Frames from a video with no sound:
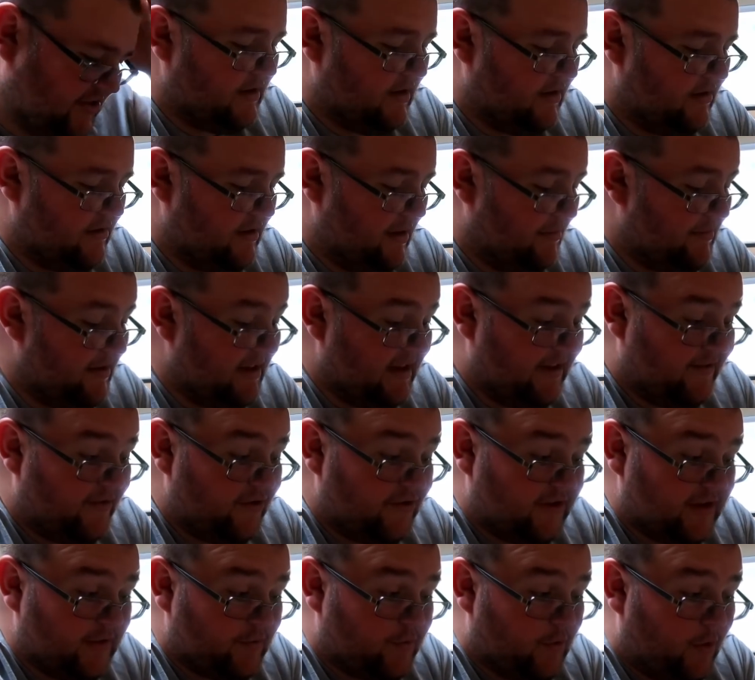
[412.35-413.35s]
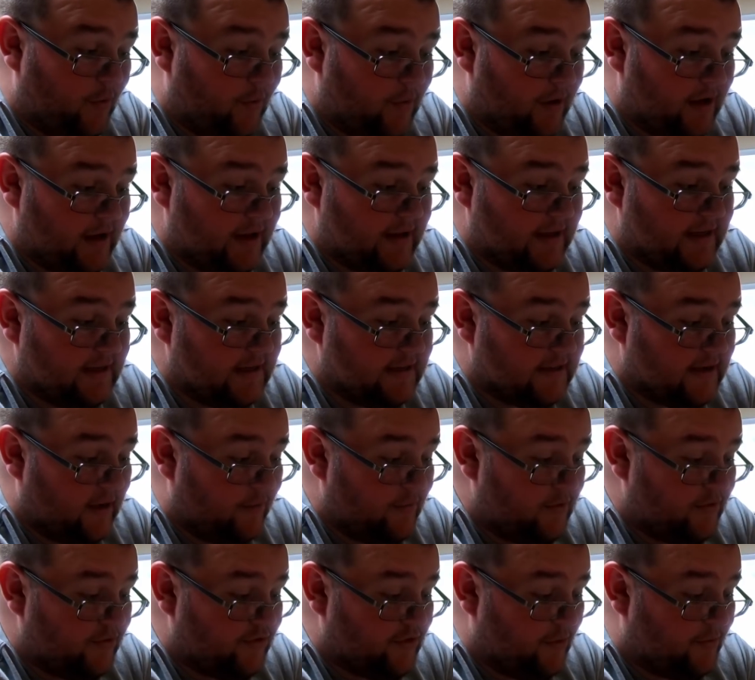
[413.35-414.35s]
So I mean, if you did want one of these, I
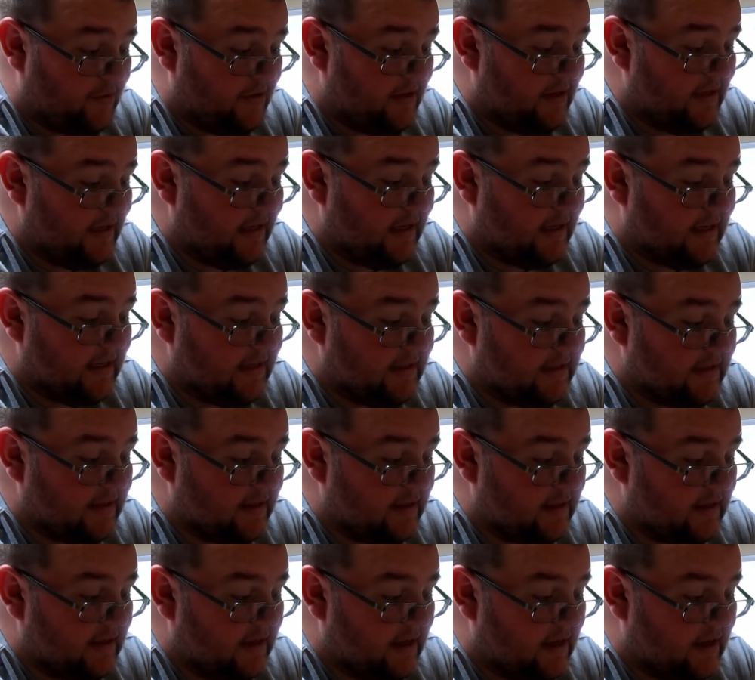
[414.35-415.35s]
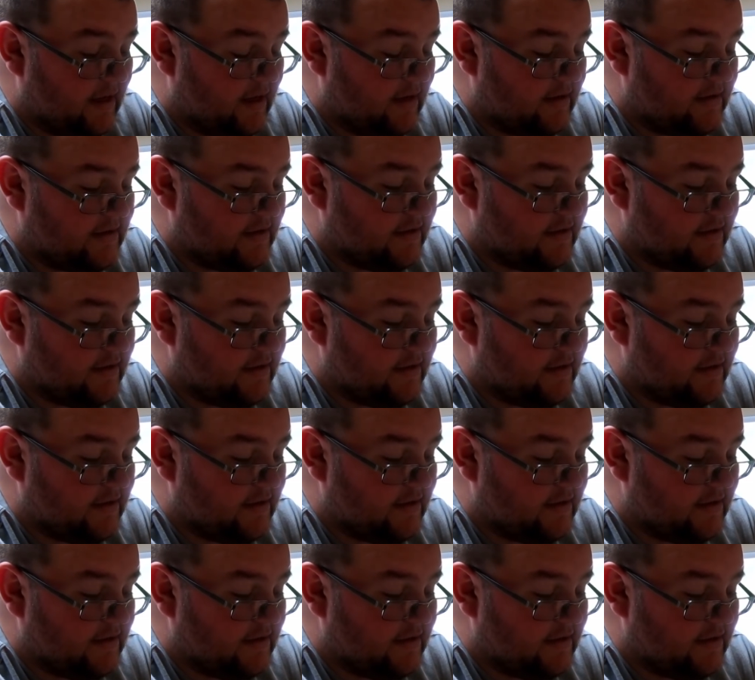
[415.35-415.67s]
will drop a link in the